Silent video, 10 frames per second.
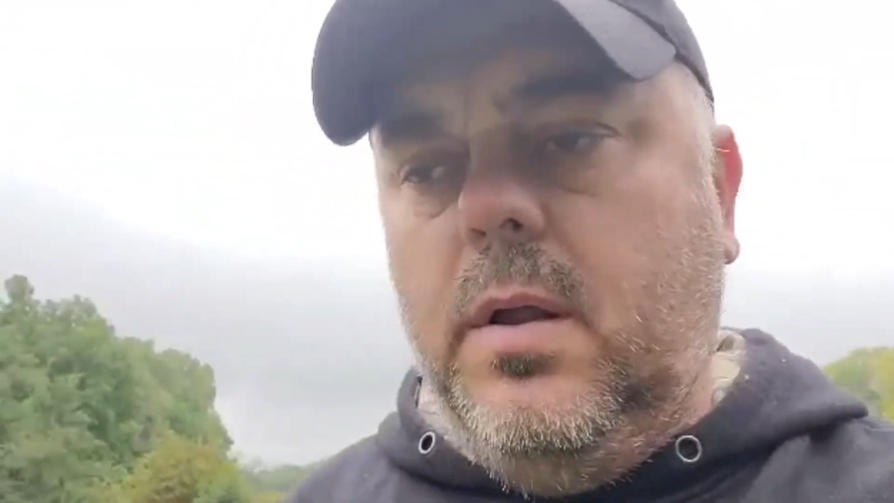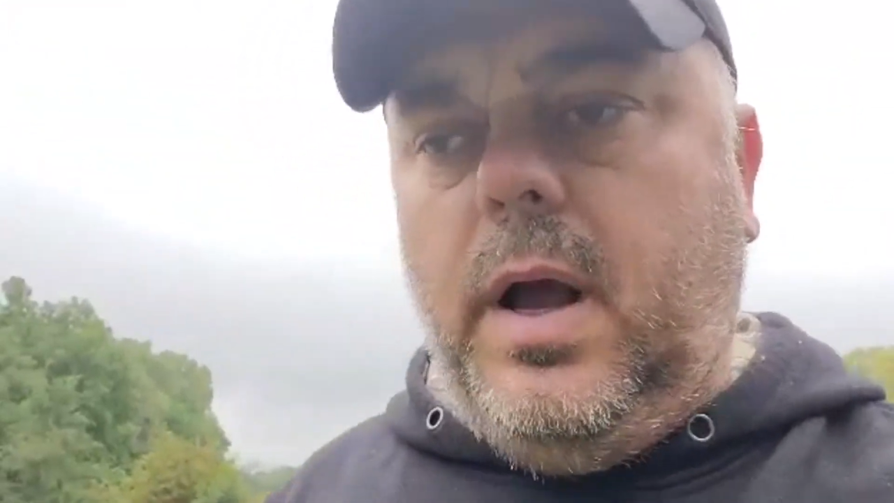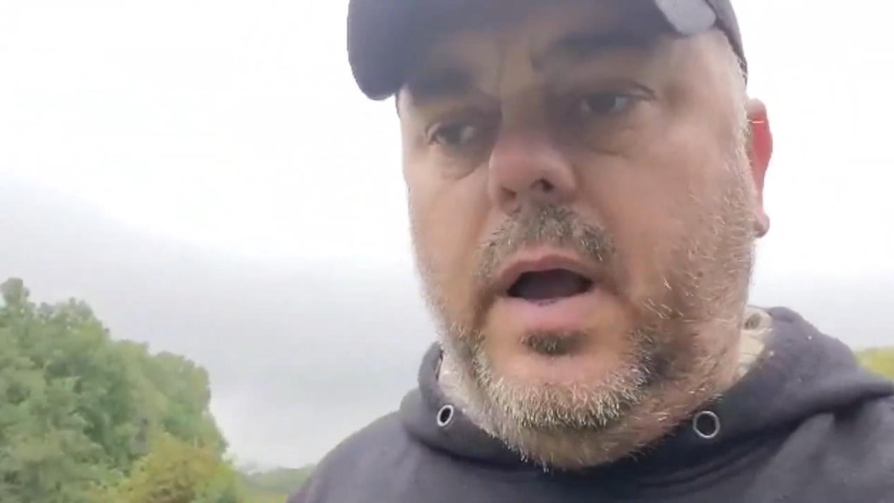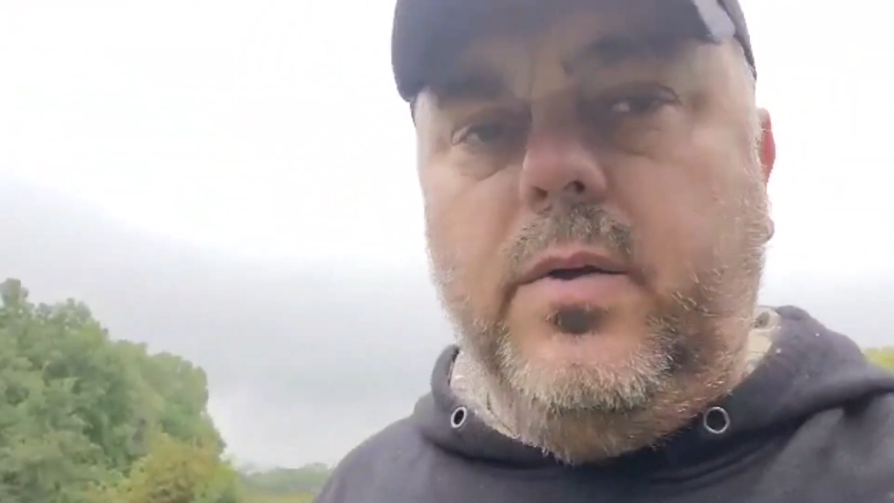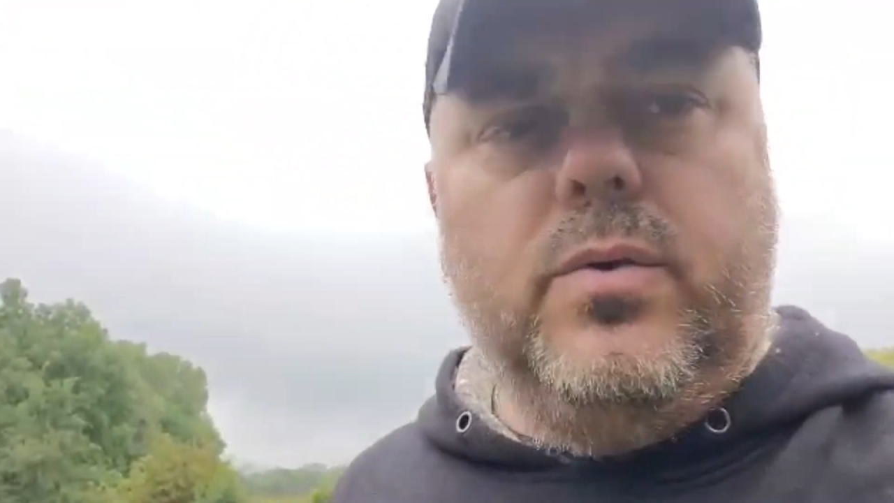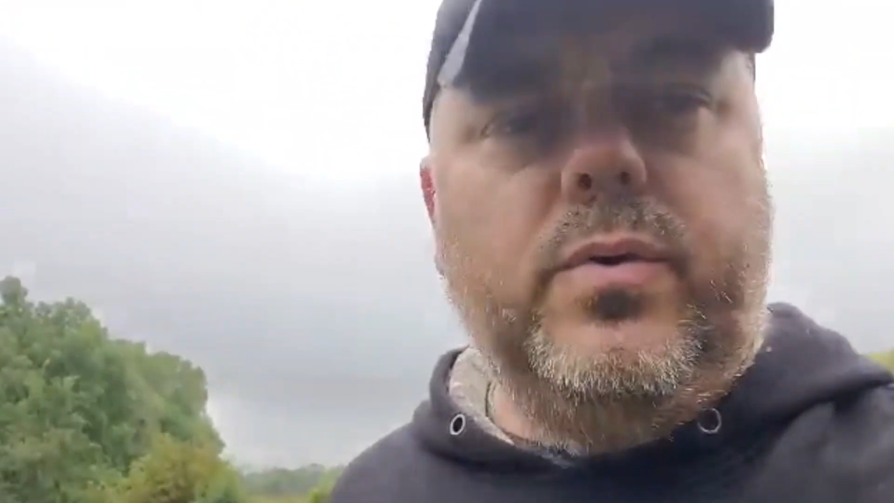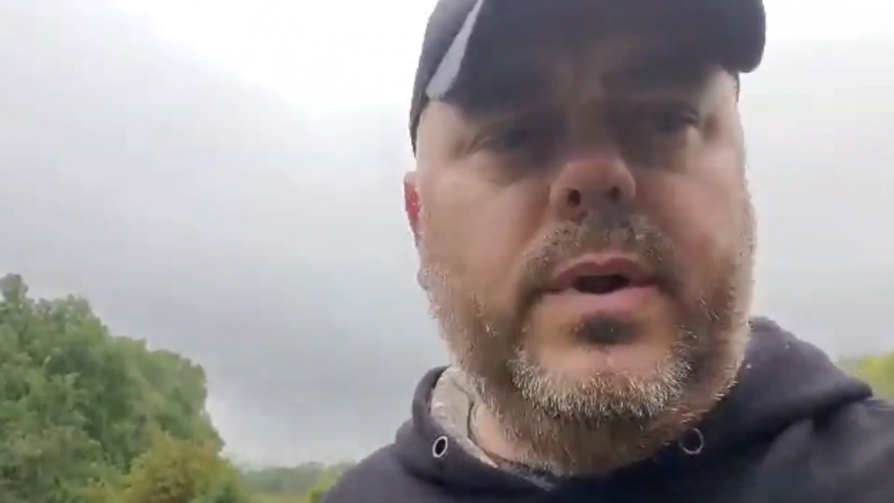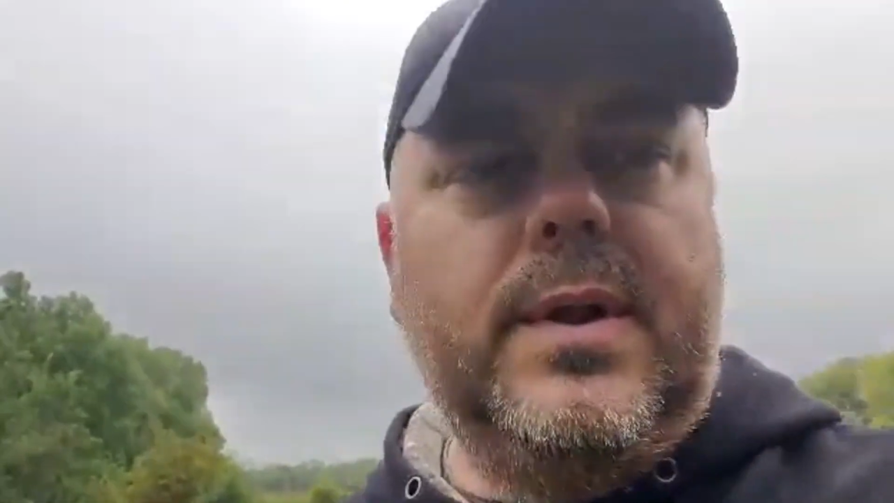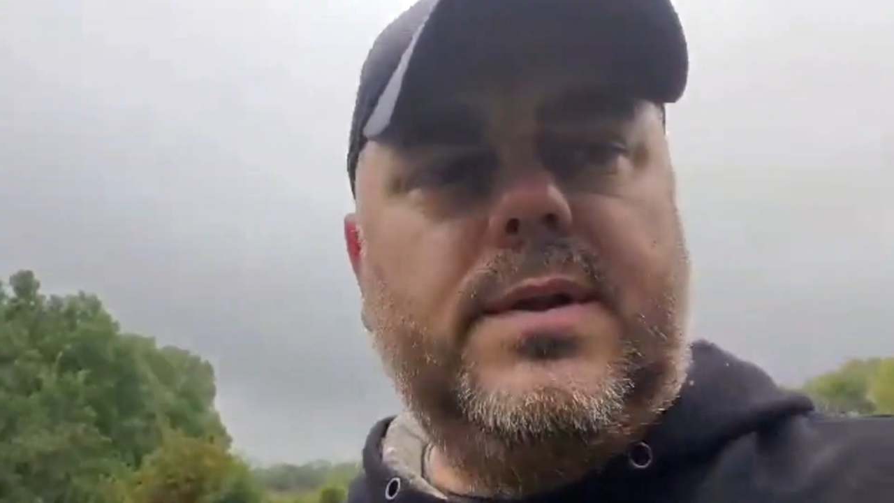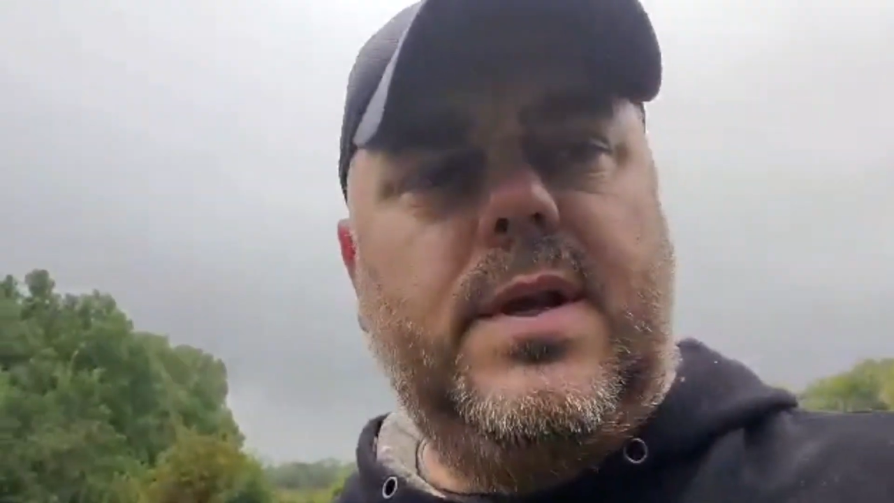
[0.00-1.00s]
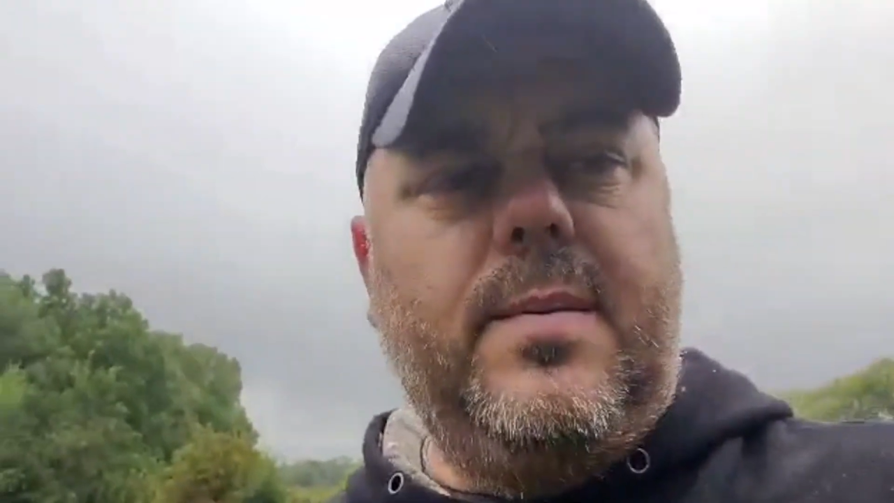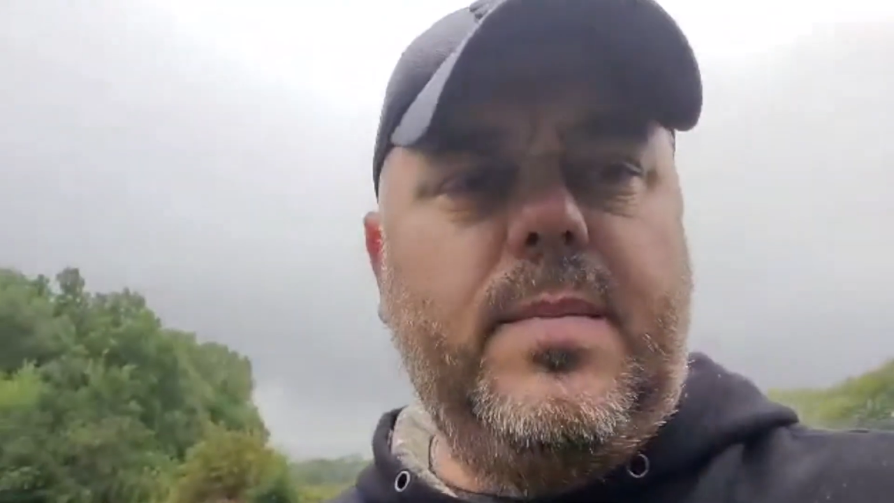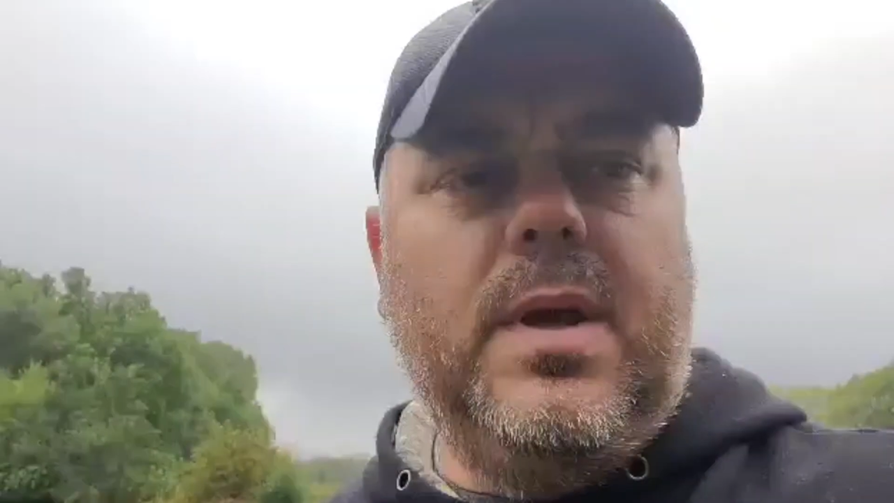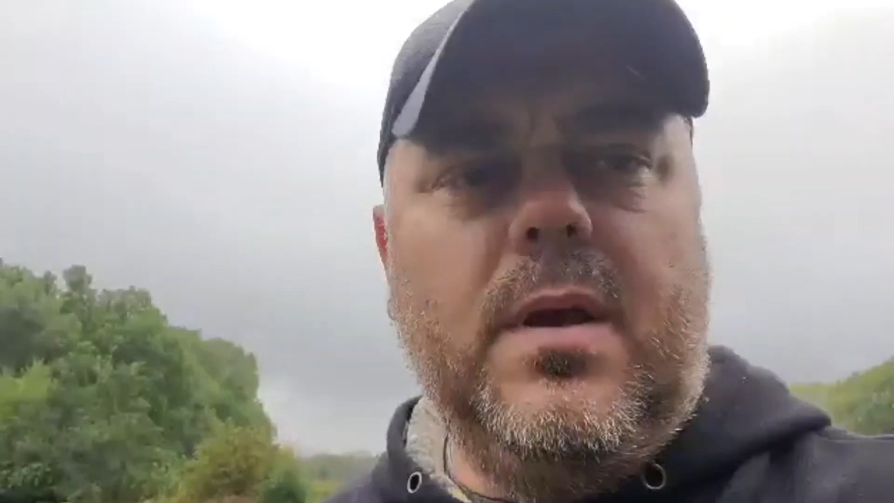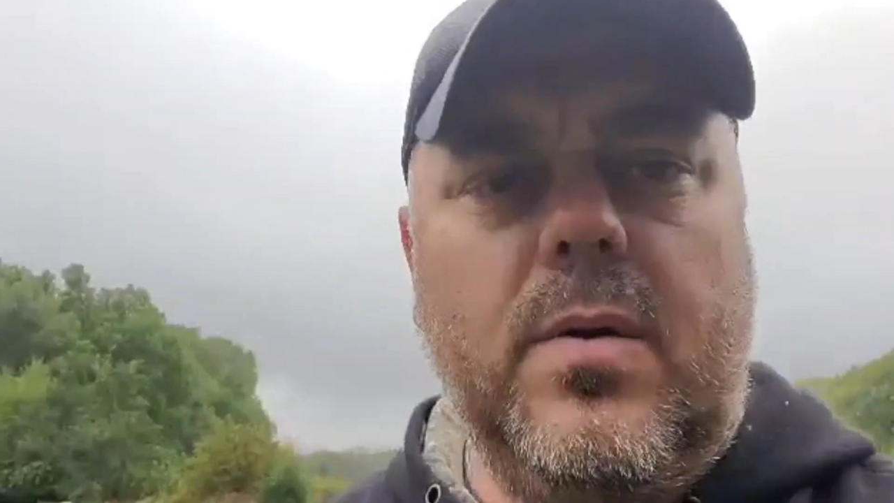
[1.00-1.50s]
Are you doing the same thing,